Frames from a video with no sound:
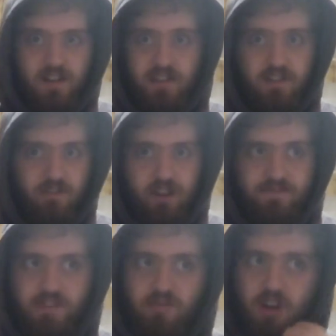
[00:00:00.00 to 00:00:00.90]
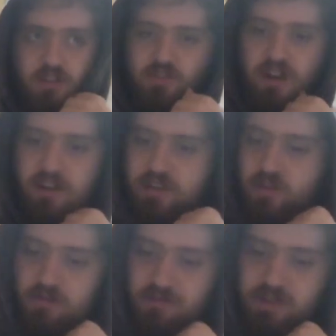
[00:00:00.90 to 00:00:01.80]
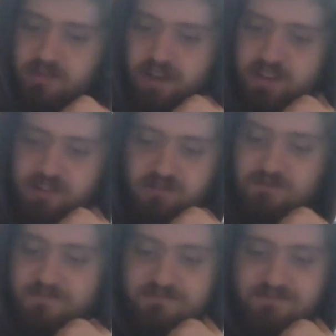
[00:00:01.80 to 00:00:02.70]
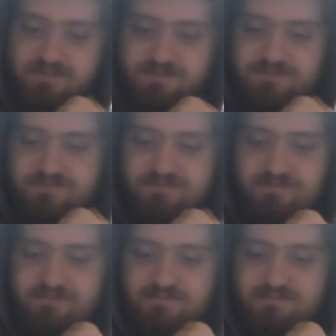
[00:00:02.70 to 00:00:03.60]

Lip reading: Good grief, you are trying to annoy me right now.